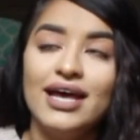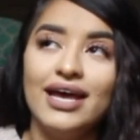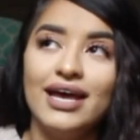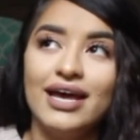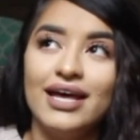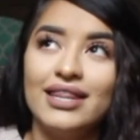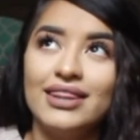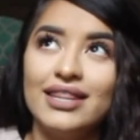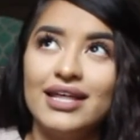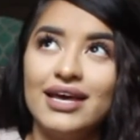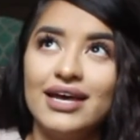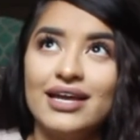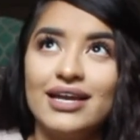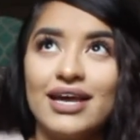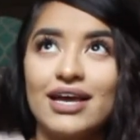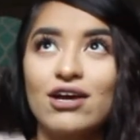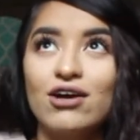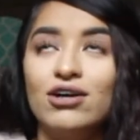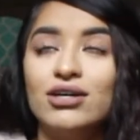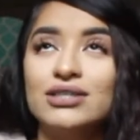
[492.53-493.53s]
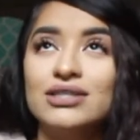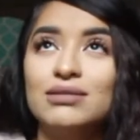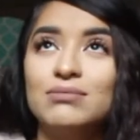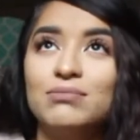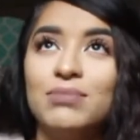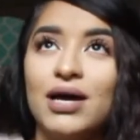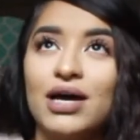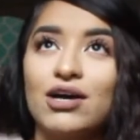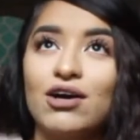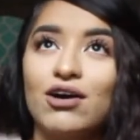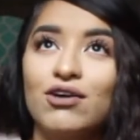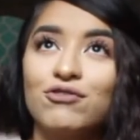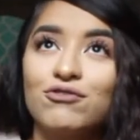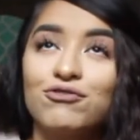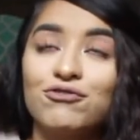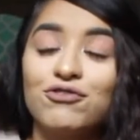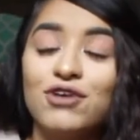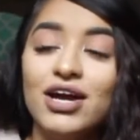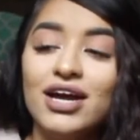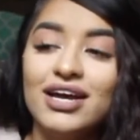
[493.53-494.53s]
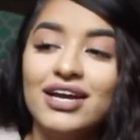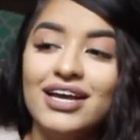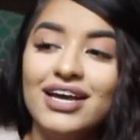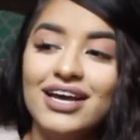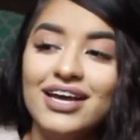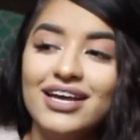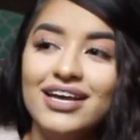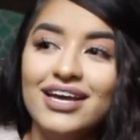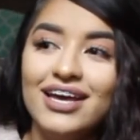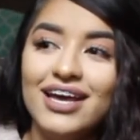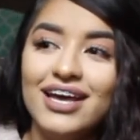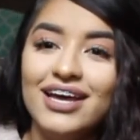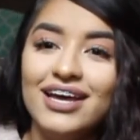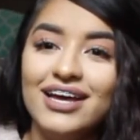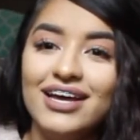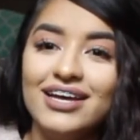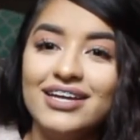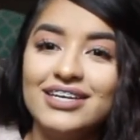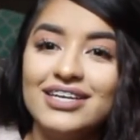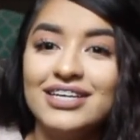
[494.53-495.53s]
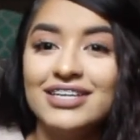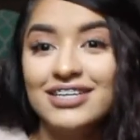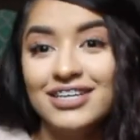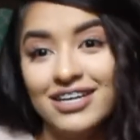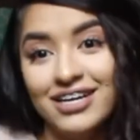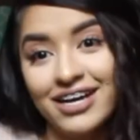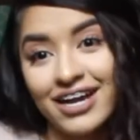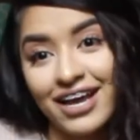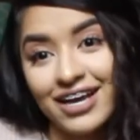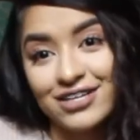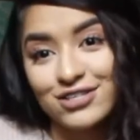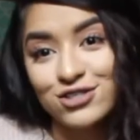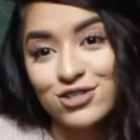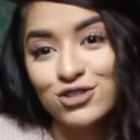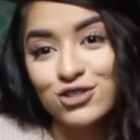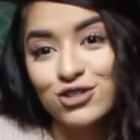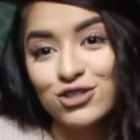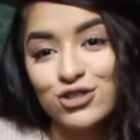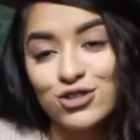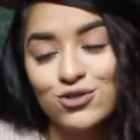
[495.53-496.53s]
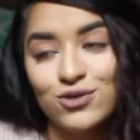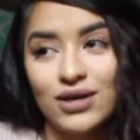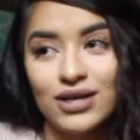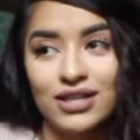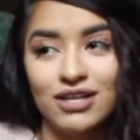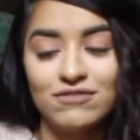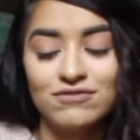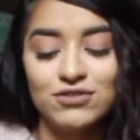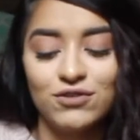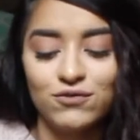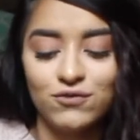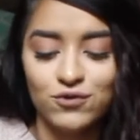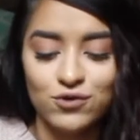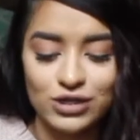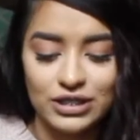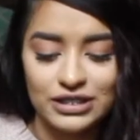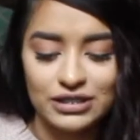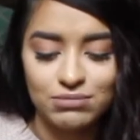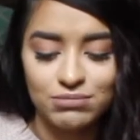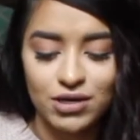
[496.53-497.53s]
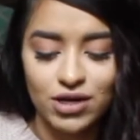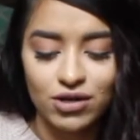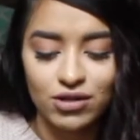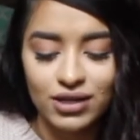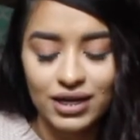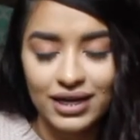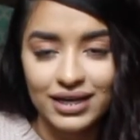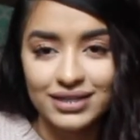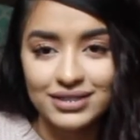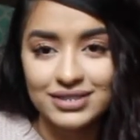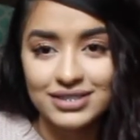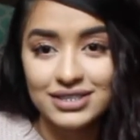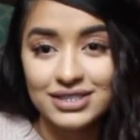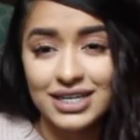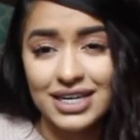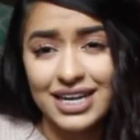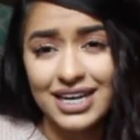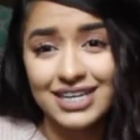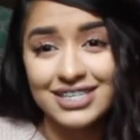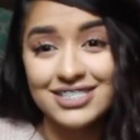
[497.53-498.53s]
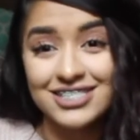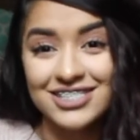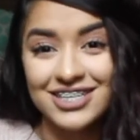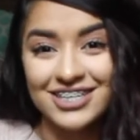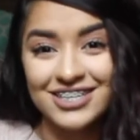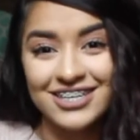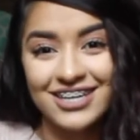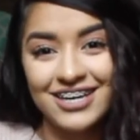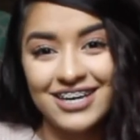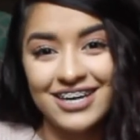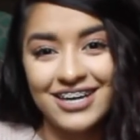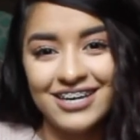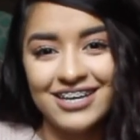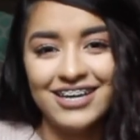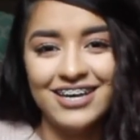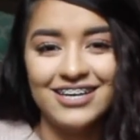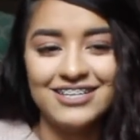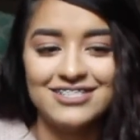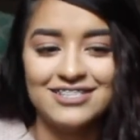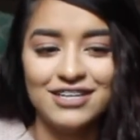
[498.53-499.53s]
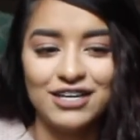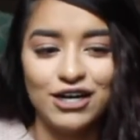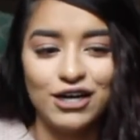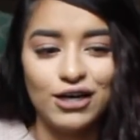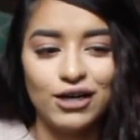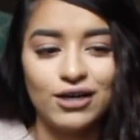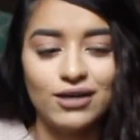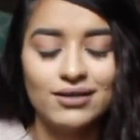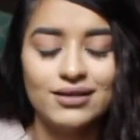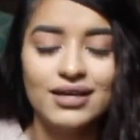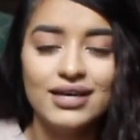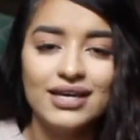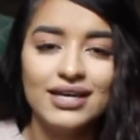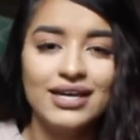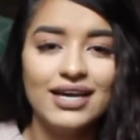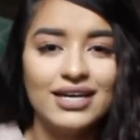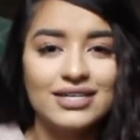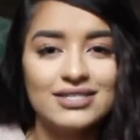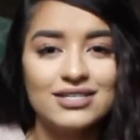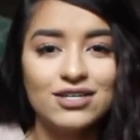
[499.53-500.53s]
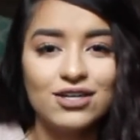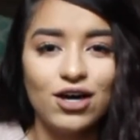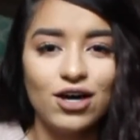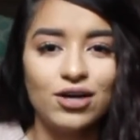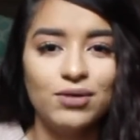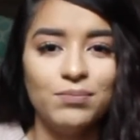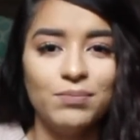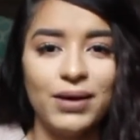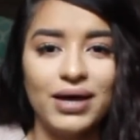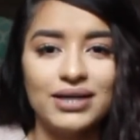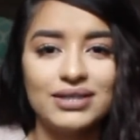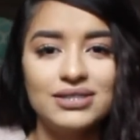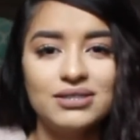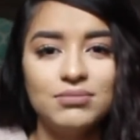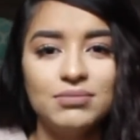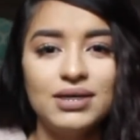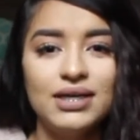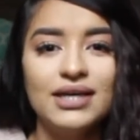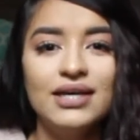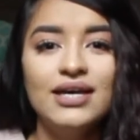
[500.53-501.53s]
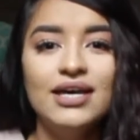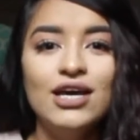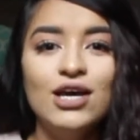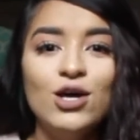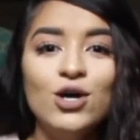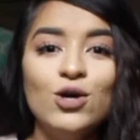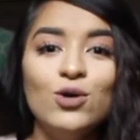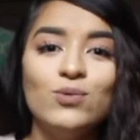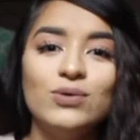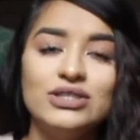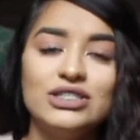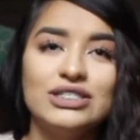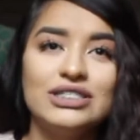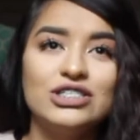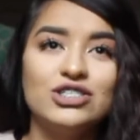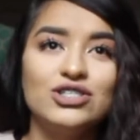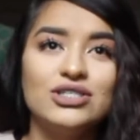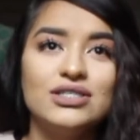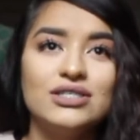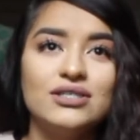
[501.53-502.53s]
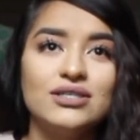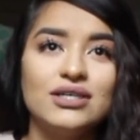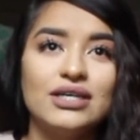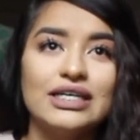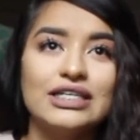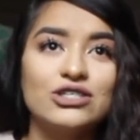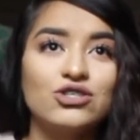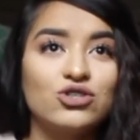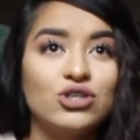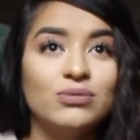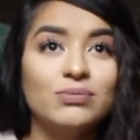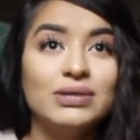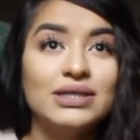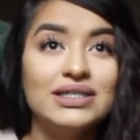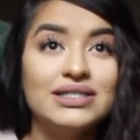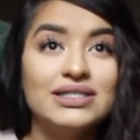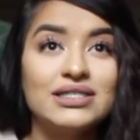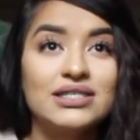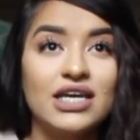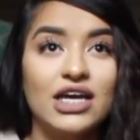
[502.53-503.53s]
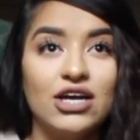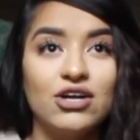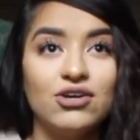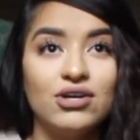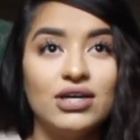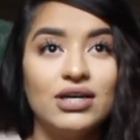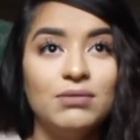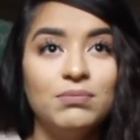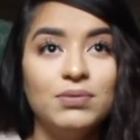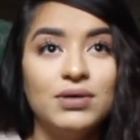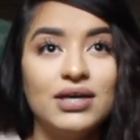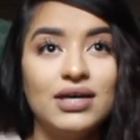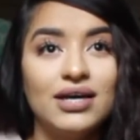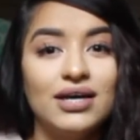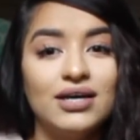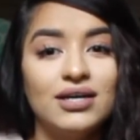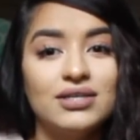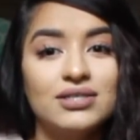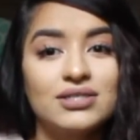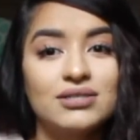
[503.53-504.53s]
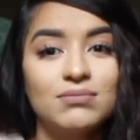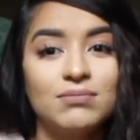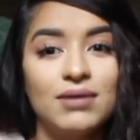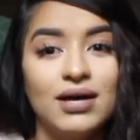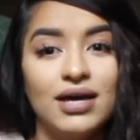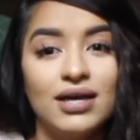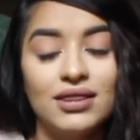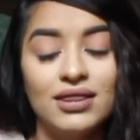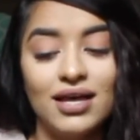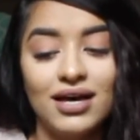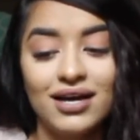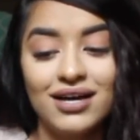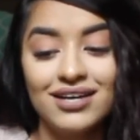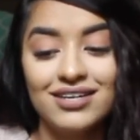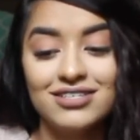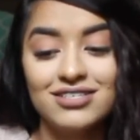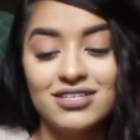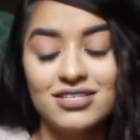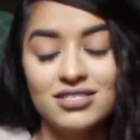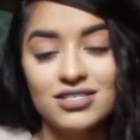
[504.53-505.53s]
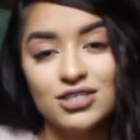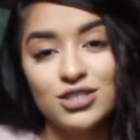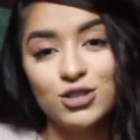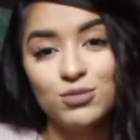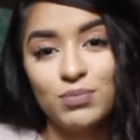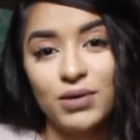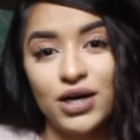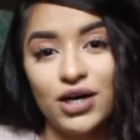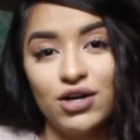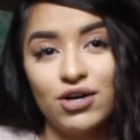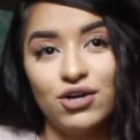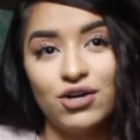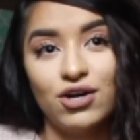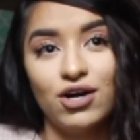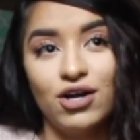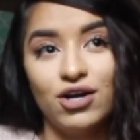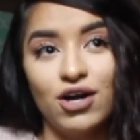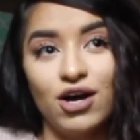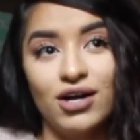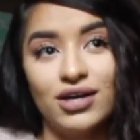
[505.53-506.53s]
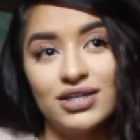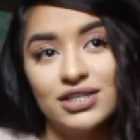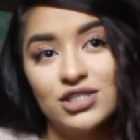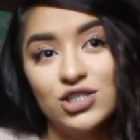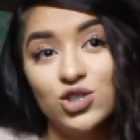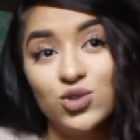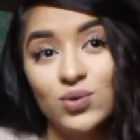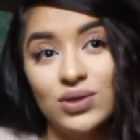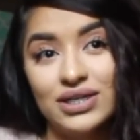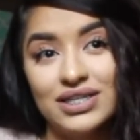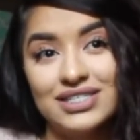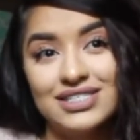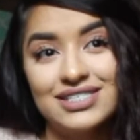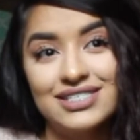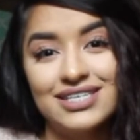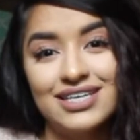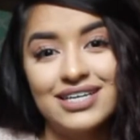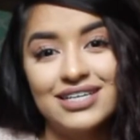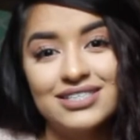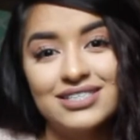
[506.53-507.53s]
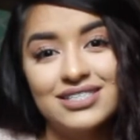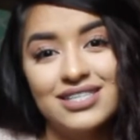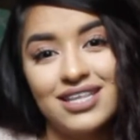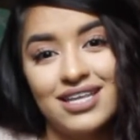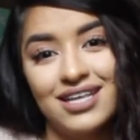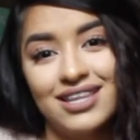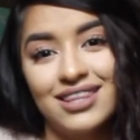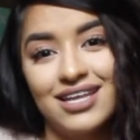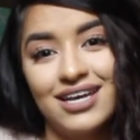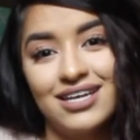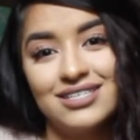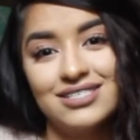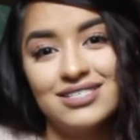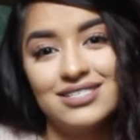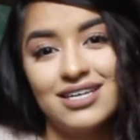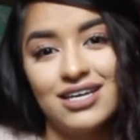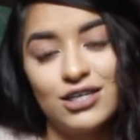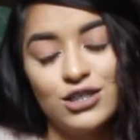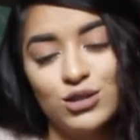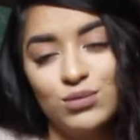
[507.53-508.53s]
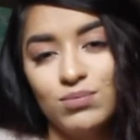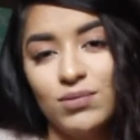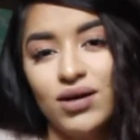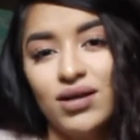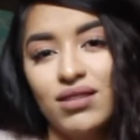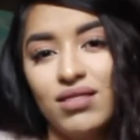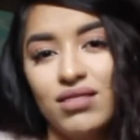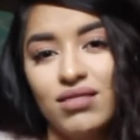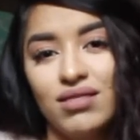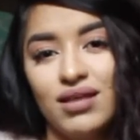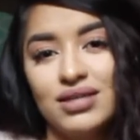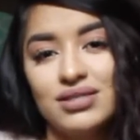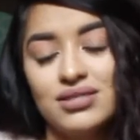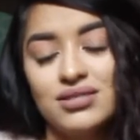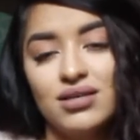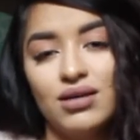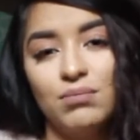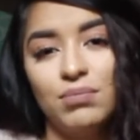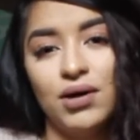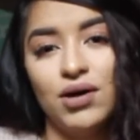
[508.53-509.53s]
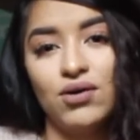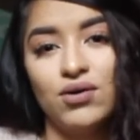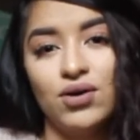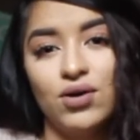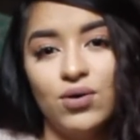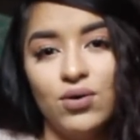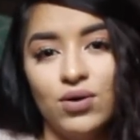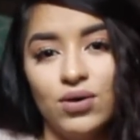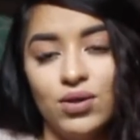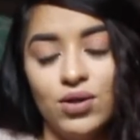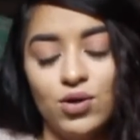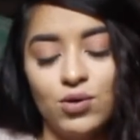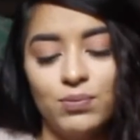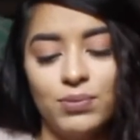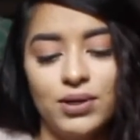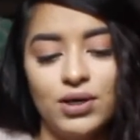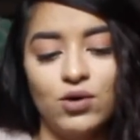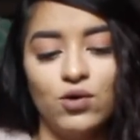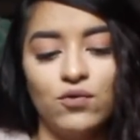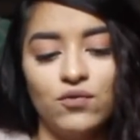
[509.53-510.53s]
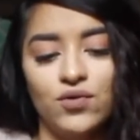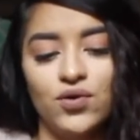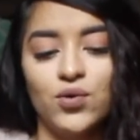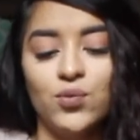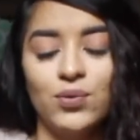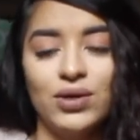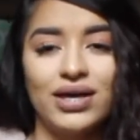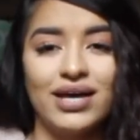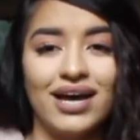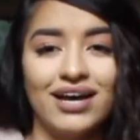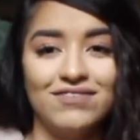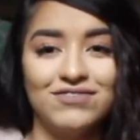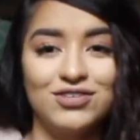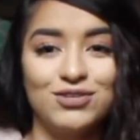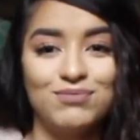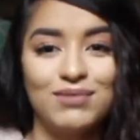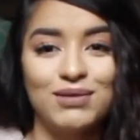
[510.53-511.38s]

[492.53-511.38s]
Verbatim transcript: And then I called him back on Friday and he didn't answer, so I left a voicemail. And today is Sunday and he hasn't come, he hasn't gotten back to me, which is just extremely scary, because my DACA does expire on August twenty-sixth, and that is next month. That's about a little bit over a week after